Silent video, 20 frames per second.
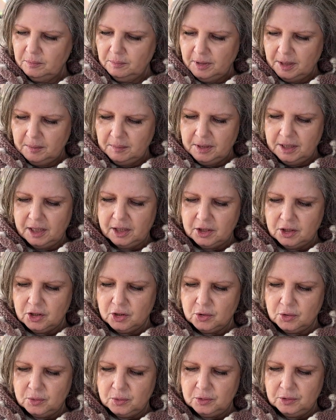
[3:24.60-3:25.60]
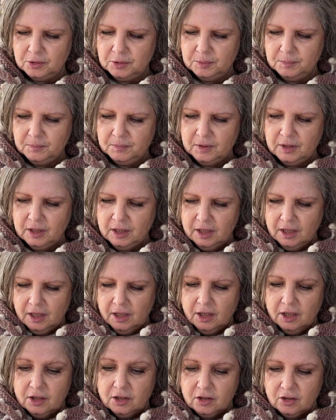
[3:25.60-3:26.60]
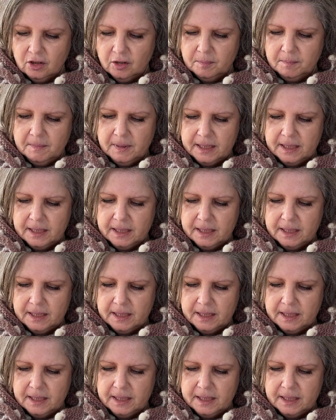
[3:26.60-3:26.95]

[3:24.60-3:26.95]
Maybe I should stop